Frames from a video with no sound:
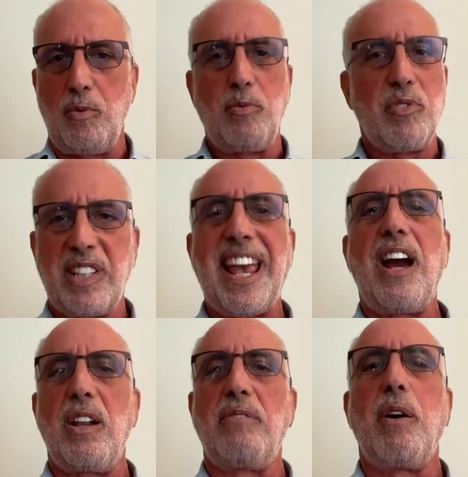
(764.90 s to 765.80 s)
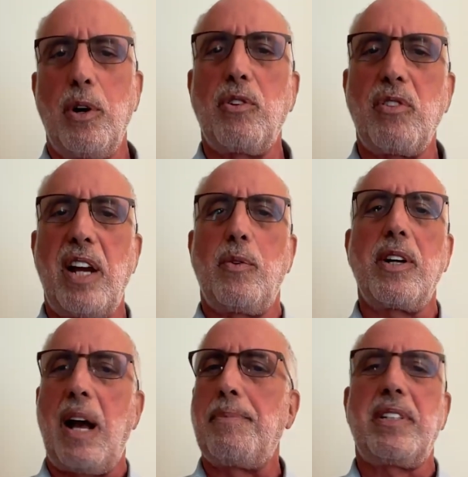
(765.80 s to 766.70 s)
scale of what we were trying to
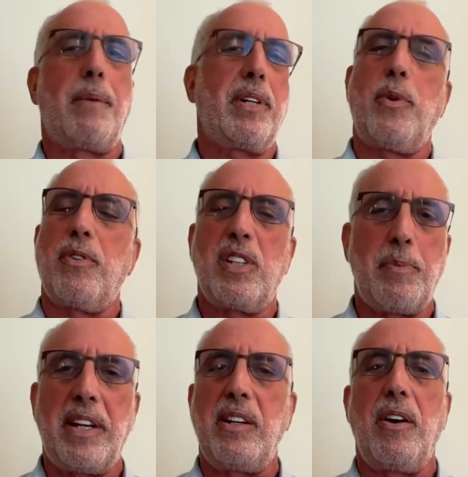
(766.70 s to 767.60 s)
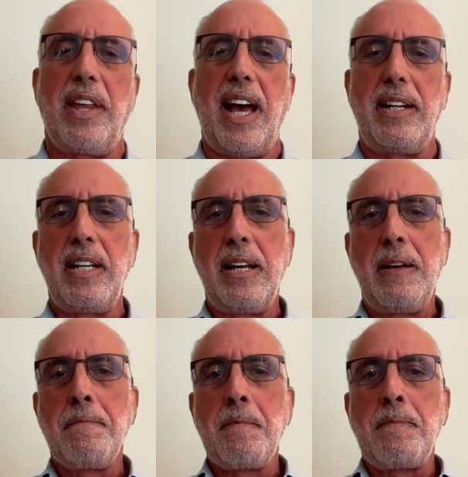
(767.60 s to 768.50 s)
accomplish, how much we were spending, all
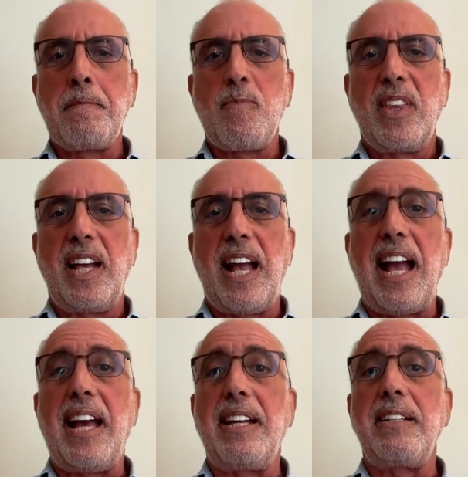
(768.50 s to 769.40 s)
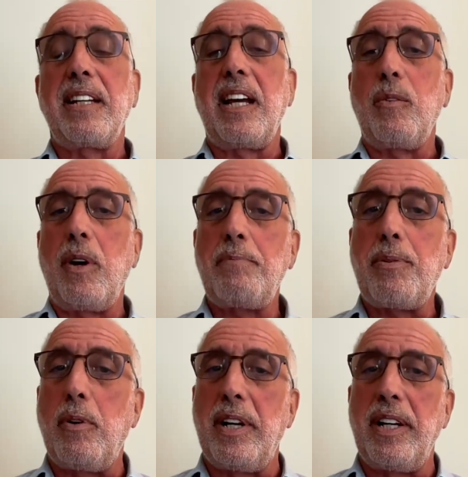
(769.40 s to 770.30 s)
that. And at one
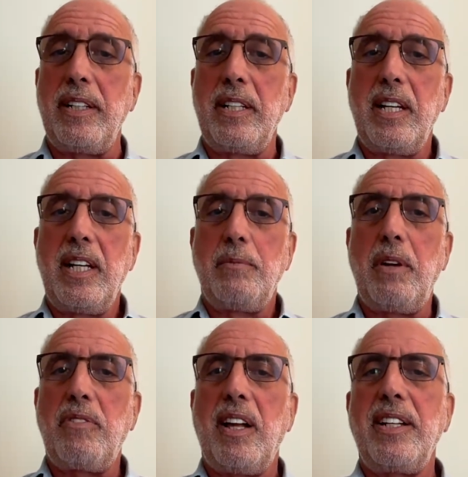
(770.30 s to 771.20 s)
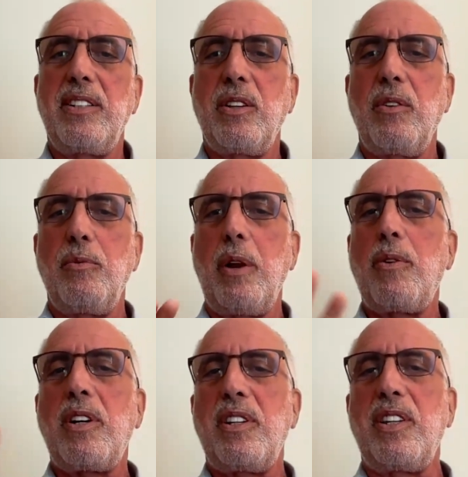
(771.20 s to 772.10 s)
point, we realized we
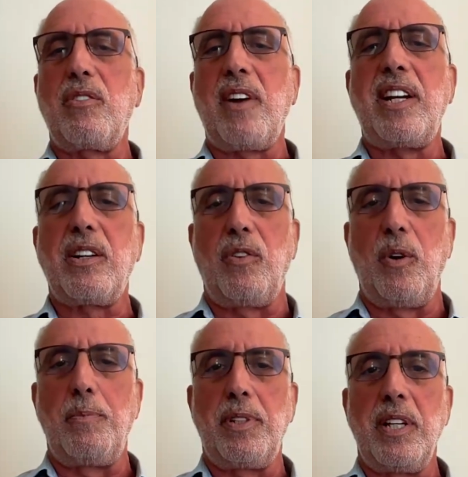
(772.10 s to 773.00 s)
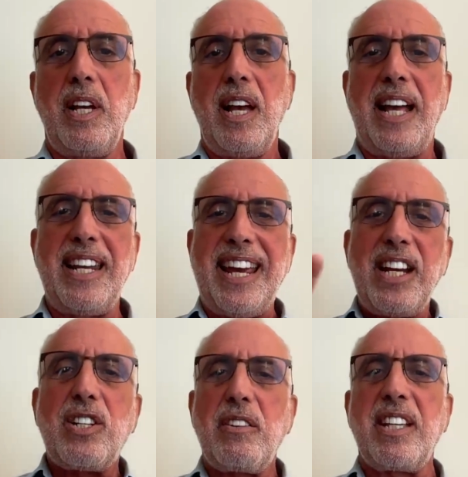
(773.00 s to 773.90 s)
were in the credit groups, and
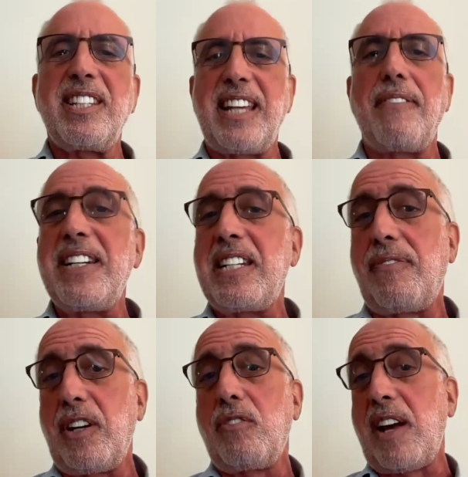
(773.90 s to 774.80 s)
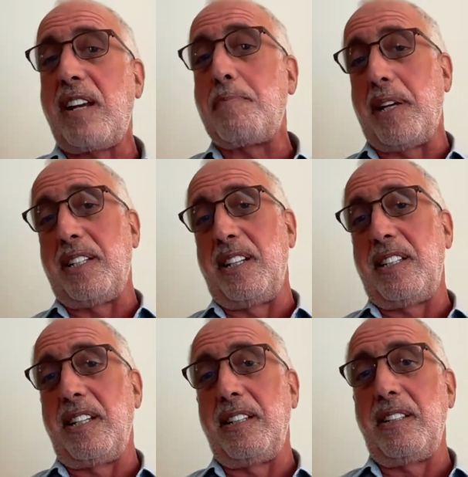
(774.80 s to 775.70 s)
each of the 7 different credit
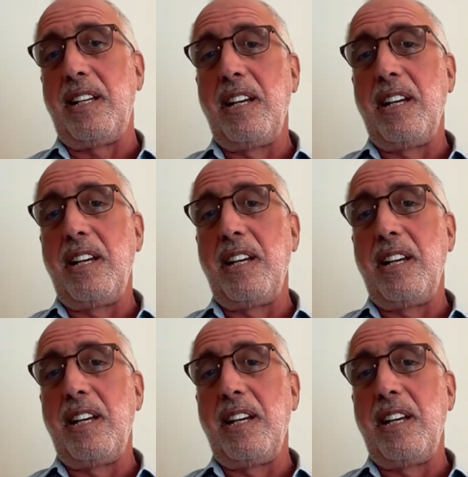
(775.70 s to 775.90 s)
businesses